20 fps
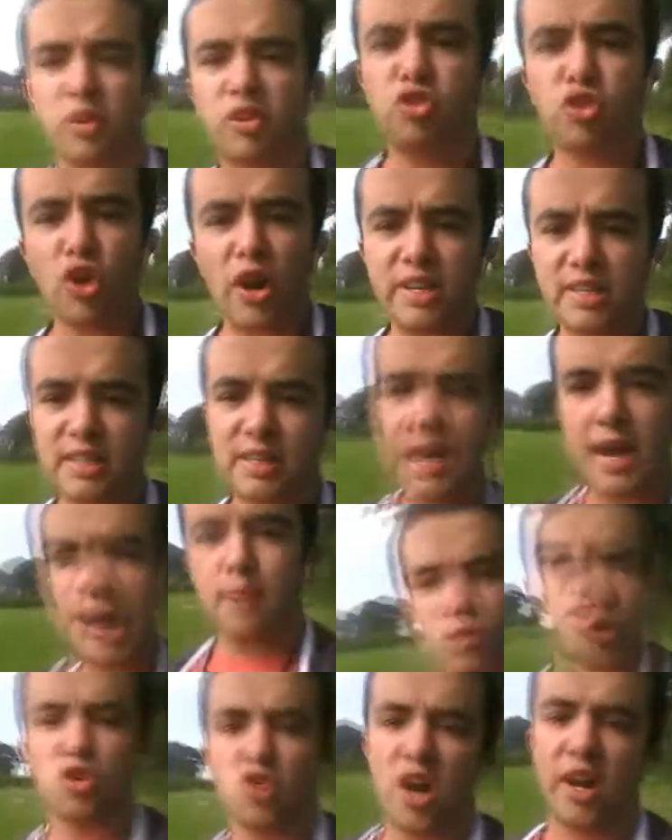with crazy
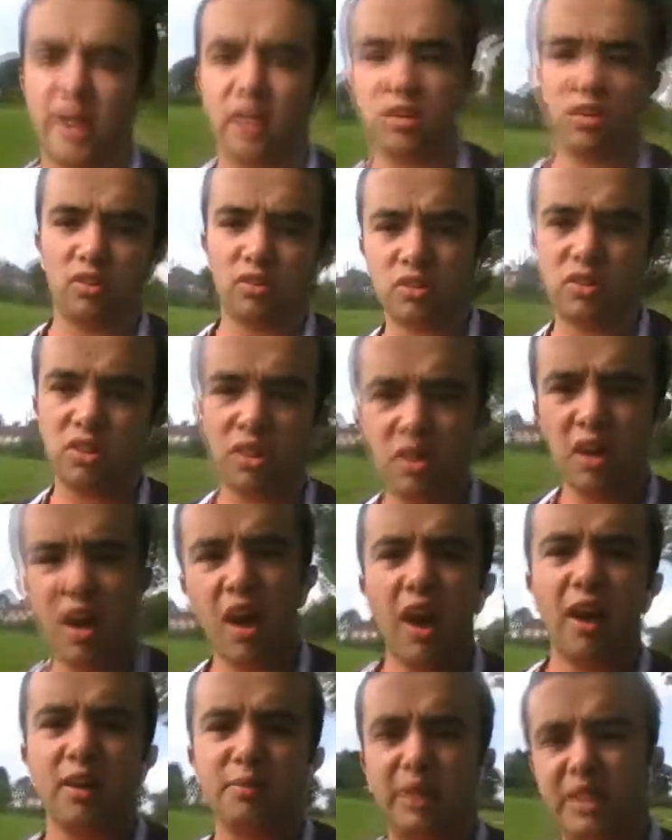camera angles.
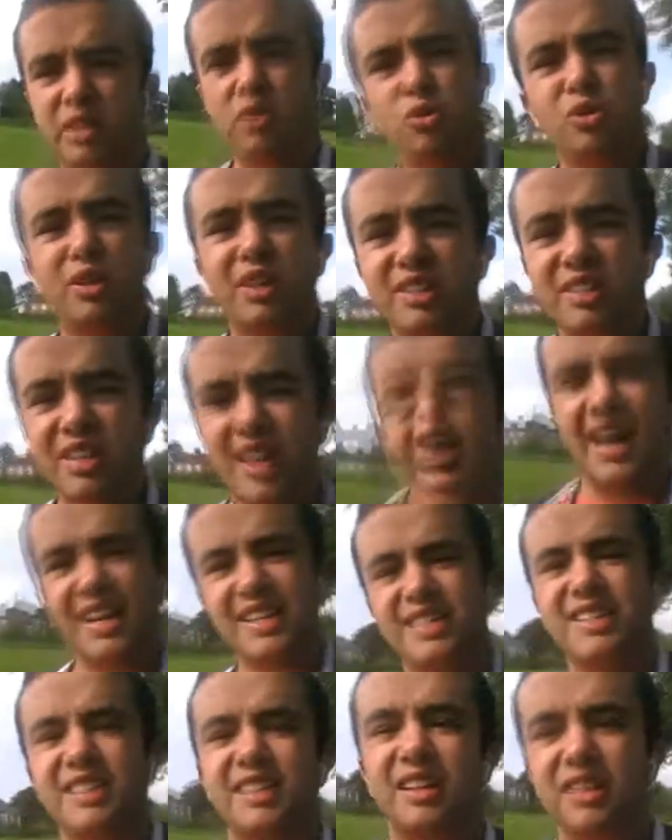I mean, who does
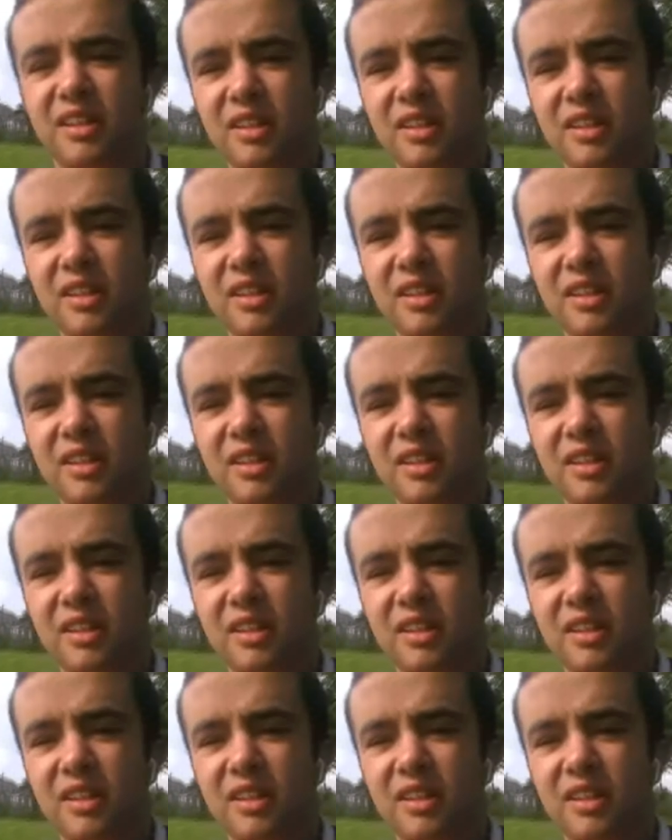that?